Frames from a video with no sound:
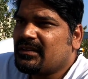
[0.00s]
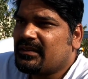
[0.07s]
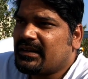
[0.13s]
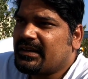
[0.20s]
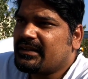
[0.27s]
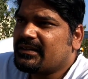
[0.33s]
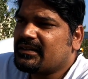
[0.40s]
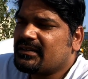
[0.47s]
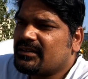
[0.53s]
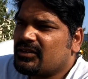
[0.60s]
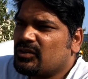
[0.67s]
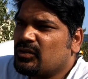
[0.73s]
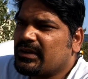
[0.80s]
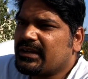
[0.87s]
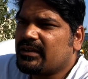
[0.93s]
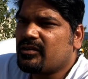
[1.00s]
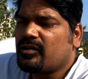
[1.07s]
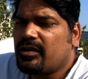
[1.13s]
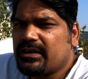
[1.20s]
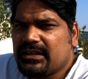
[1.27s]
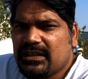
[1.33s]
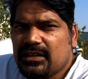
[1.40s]
right, you
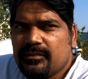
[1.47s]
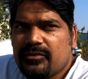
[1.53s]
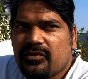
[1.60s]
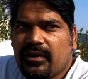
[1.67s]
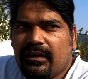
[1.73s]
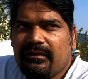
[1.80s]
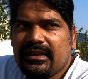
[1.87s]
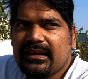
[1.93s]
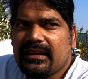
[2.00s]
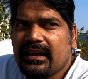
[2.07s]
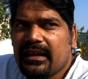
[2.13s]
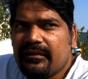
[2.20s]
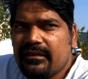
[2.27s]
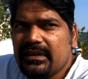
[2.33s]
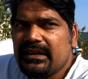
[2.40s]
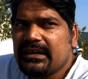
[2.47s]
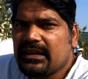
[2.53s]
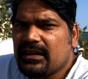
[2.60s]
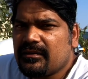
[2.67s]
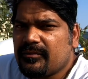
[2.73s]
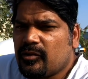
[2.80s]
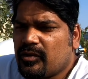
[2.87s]
cannot keep traveling every
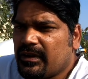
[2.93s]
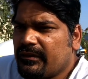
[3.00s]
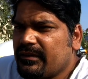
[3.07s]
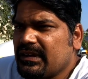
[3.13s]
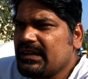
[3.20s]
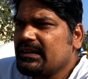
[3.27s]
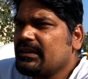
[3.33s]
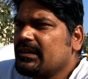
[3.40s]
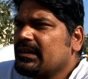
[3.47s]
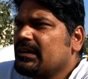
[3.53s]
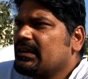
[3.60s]
time or every